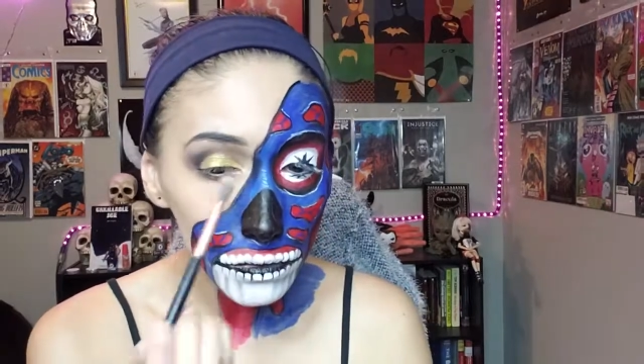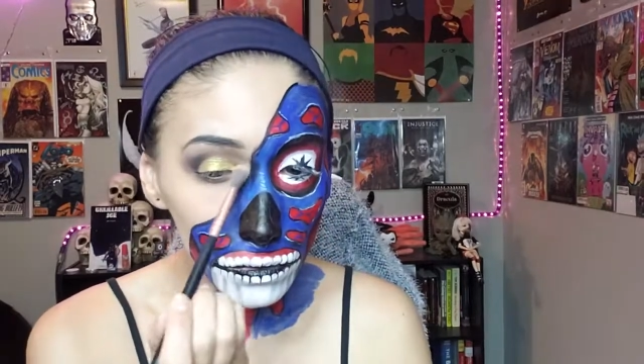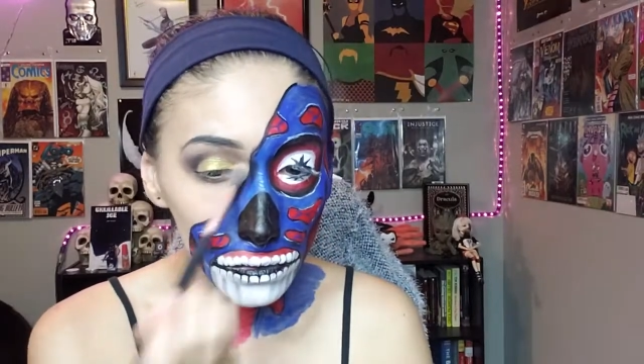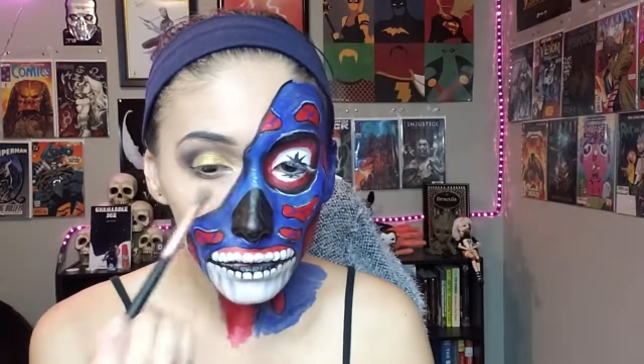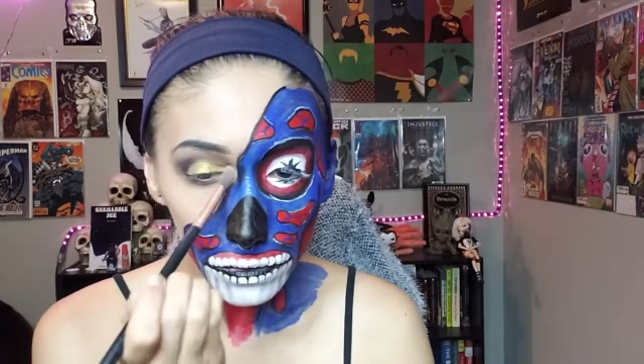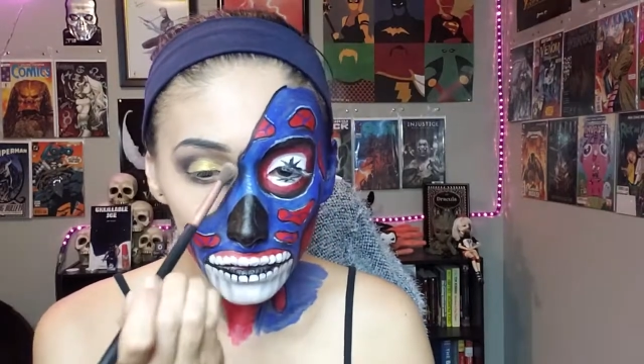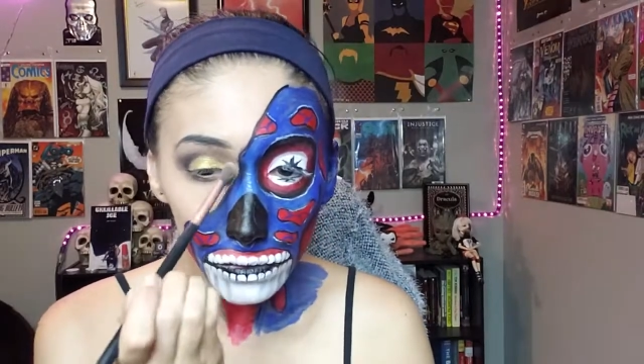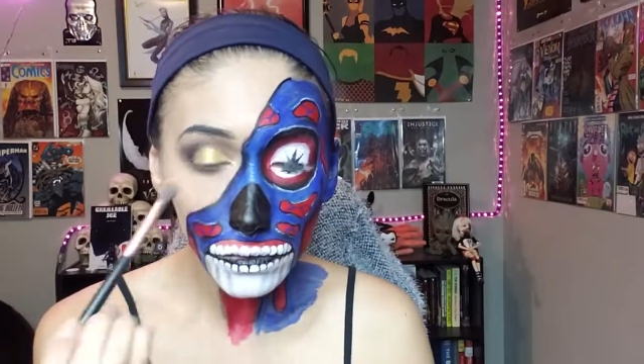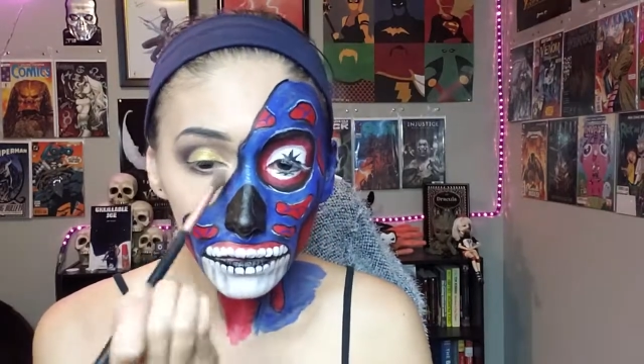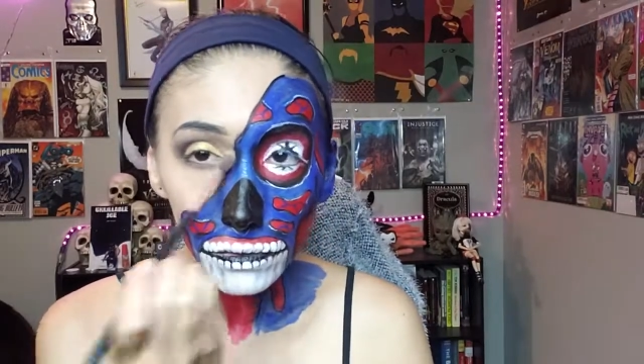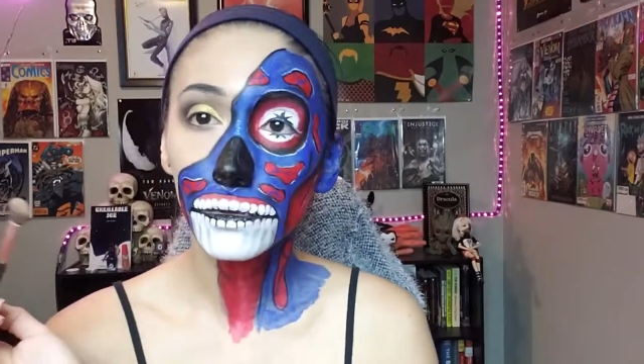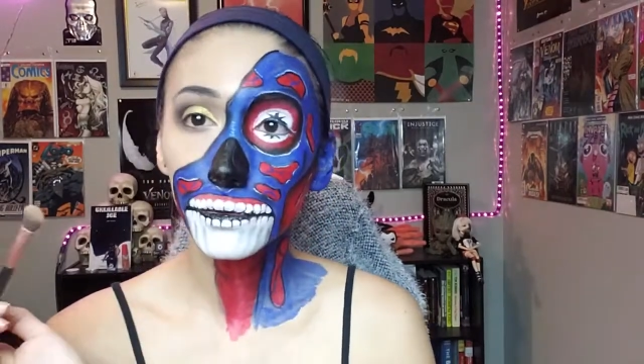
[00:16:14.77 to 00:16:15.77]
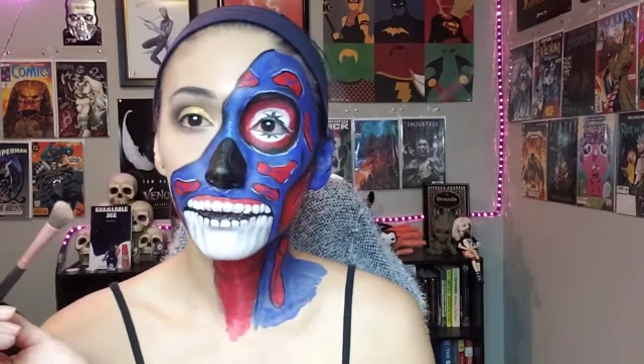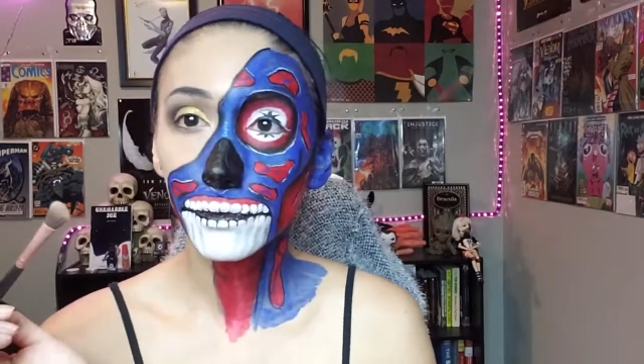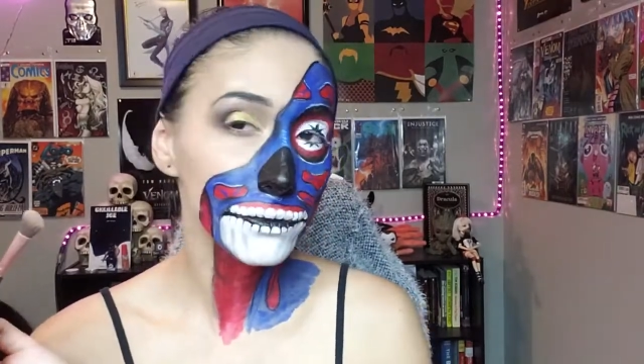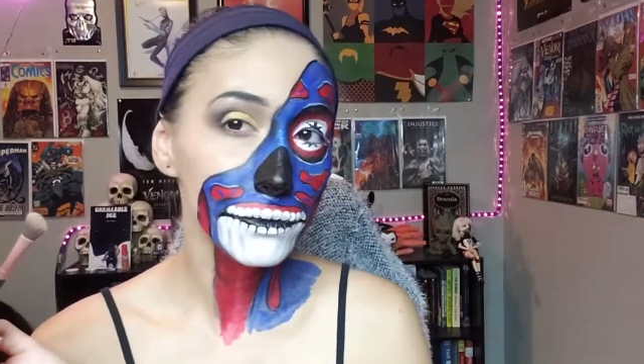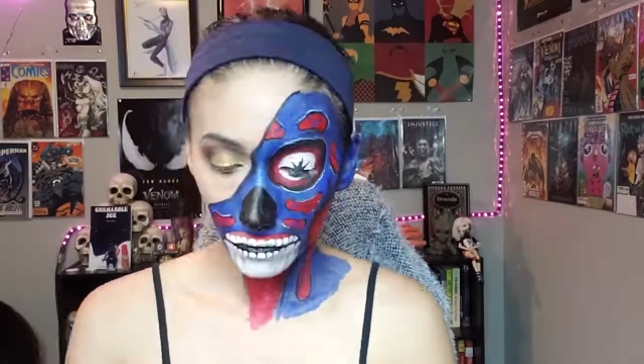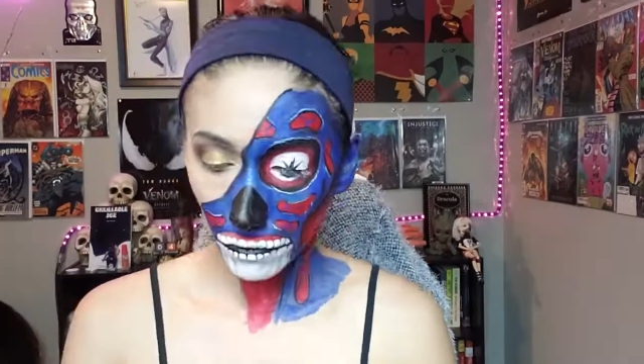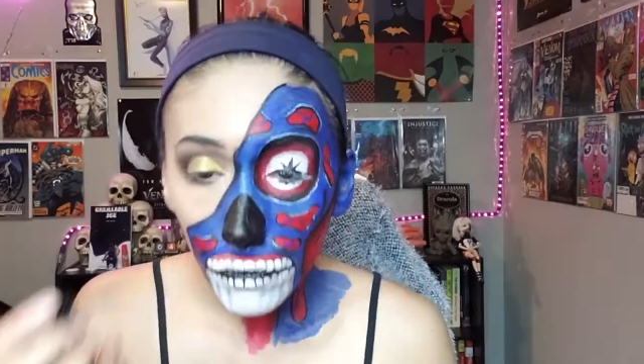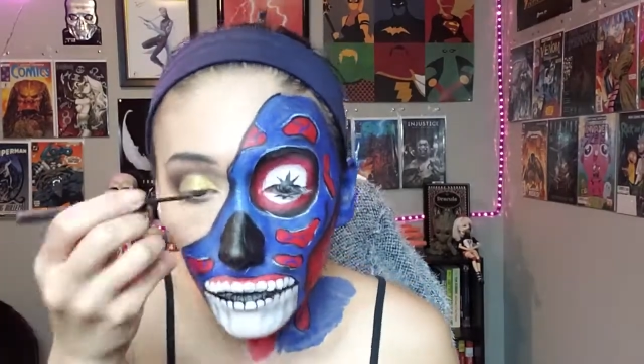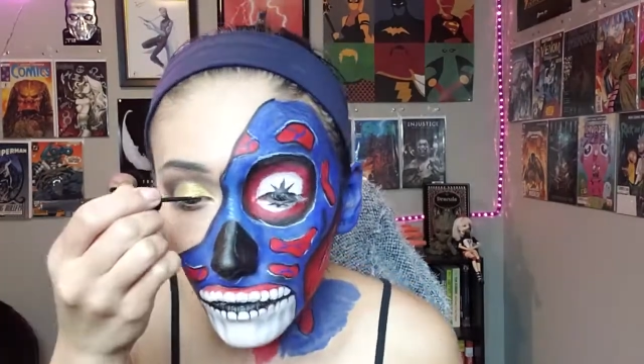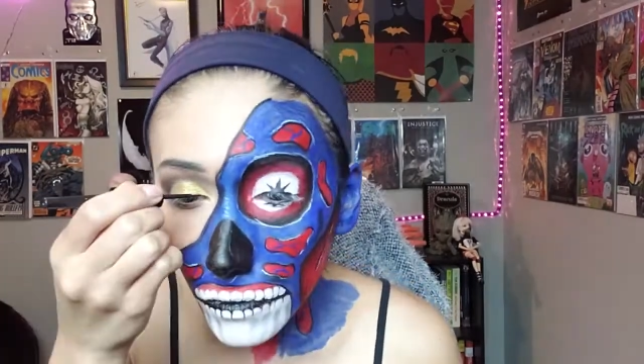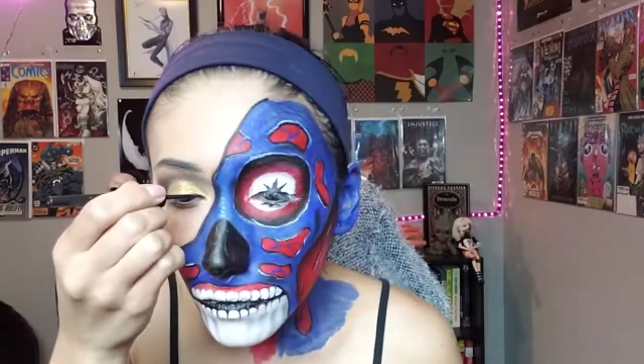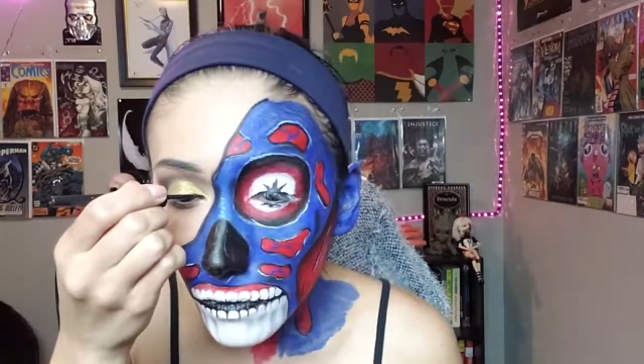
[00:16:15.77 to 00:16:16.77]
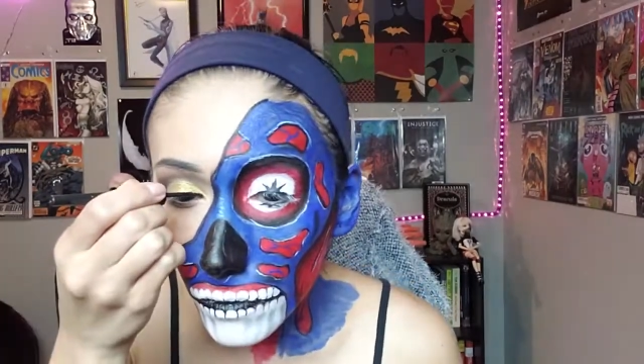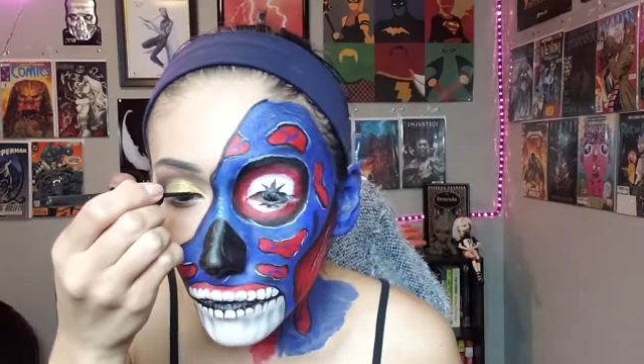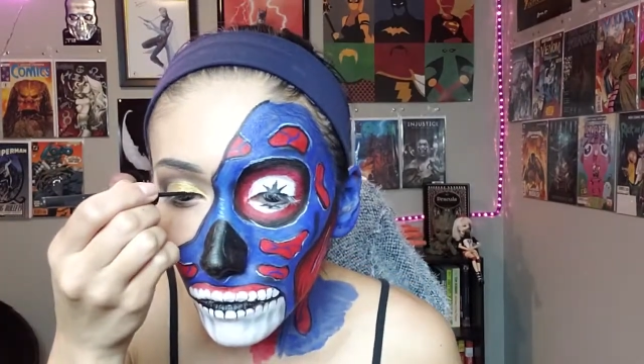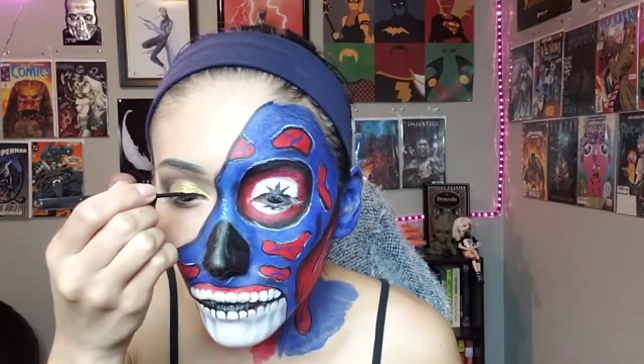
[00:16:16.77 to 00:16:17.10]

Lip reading: just in life in general, with